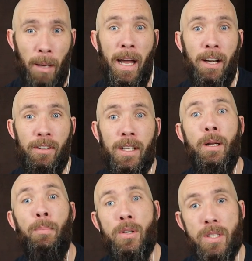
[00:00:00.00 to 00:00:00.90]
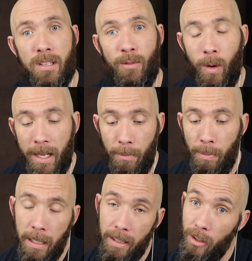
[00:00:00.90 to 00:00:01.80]
come out of it in a positive way,
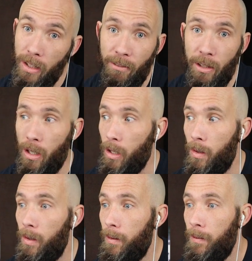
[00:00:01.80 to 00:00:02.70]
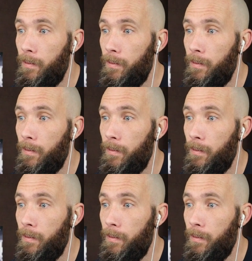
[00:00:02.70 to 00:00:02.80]
but you never know.